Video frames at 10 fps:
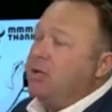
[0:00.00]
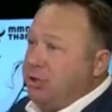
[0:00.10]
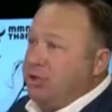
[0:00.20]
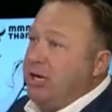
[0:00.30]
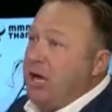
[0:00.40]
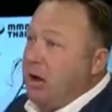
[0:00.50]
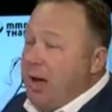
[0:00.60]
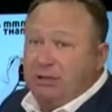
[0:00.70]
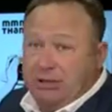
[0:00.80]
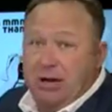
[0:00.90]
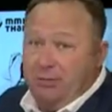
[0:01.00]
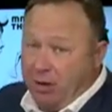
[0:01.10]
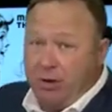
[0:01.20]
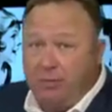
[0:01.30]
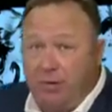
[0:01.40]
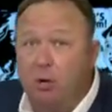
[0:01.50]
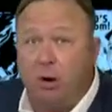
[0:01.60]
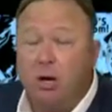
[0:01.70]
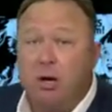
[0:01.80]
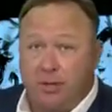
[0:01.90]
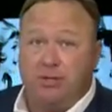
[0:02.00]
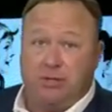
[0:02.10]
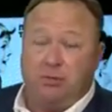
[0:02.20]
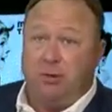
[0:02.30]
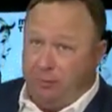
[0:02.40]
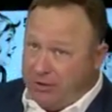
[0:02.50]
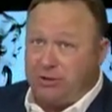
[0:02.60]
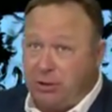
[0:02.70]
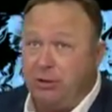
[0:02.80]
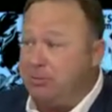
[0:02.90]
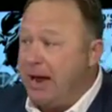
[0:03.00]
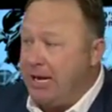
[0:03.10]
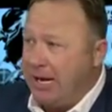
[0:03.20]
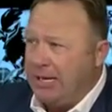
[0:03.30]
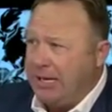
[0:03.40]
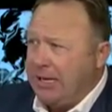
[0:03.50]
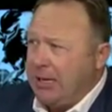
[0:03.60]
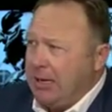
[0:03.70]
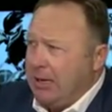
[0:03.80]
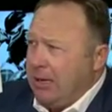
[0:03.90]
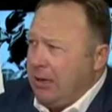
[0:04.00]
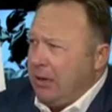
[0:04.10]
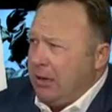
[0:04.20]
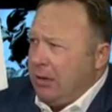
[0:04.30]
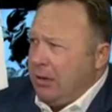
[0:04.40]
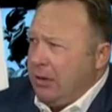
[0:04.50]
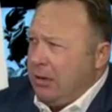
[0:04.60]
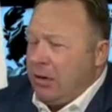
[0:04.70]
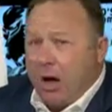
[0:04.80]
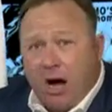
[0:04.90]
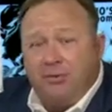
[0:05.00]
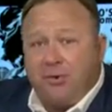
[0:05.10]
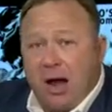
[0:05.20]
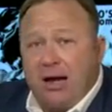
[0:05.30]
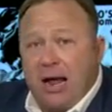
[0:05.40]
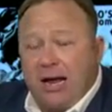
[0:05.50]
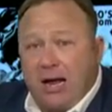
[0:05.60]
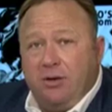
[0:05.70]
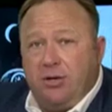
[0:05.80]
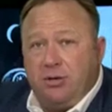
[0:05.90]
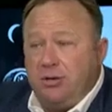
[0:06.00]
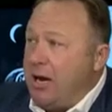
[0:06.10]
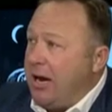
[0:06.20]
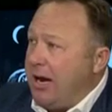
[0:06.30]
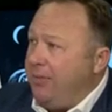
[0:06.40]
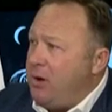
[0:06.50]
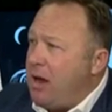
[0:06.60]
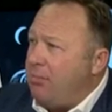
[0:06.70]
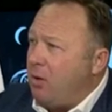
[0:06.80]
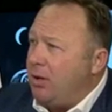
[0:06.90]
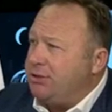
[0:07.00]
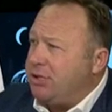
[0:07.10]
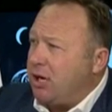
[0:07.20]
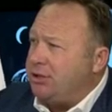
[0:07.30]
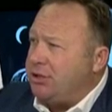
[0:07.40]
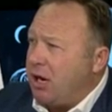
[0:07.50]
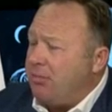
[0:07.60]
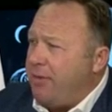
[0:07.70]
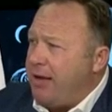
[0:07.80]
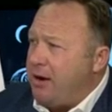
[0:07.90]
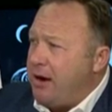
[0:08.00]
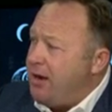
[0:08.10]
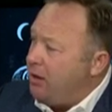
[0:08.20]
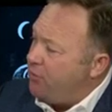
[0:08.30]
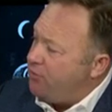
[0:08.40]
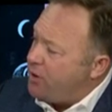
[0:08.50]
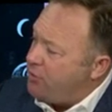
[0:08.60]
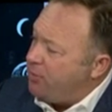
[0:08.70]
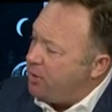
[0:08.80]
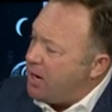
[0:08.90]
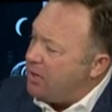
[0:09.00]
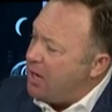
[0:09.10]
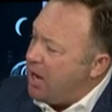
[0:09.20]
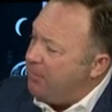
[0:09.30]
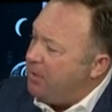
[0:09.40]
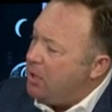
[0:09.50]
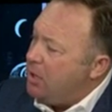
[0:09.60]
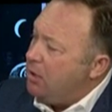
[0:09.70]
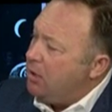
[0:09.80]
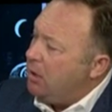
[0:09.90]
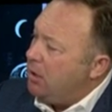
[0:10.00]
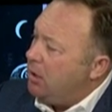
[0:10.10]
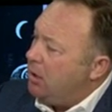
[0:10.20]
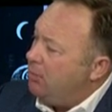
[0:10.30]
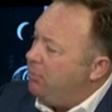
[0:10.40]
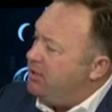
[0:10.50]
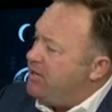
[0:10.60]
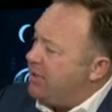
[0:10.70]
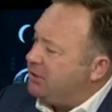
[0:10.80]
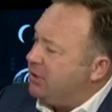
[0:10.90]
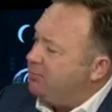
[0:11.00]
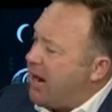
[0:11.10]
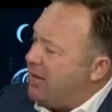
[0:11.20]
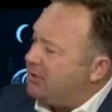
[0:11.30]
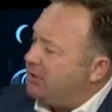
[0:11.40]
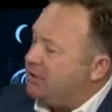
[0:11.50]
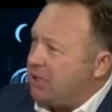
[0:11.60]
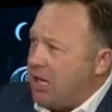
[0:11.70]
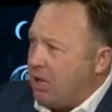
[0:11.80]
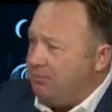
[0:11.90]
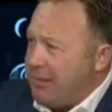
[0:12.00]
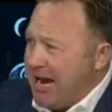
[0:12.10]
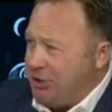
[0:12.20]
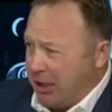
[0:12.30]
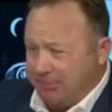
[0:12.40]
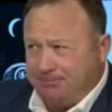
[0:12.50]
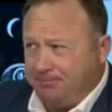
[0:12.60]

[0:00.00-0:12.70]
Just so you know, how, if you're a new viewer, this is news making. On Friday into today, the #1 search term on the internet, here it is from drudgereport.com, Podesta practices occult magic.